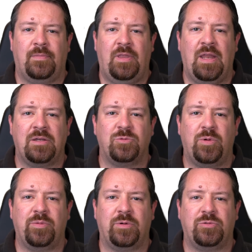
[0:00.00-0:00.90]
Next,
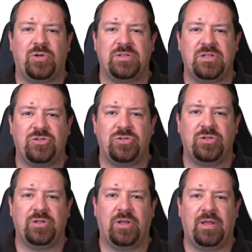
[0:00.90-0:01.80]
we will transition
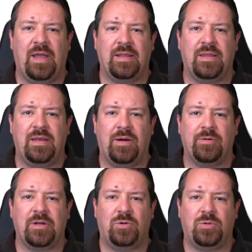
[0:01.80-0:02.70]
to looking at the
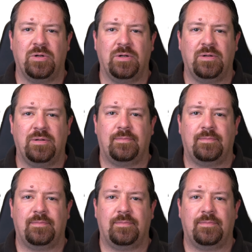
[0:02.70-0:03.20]
network core.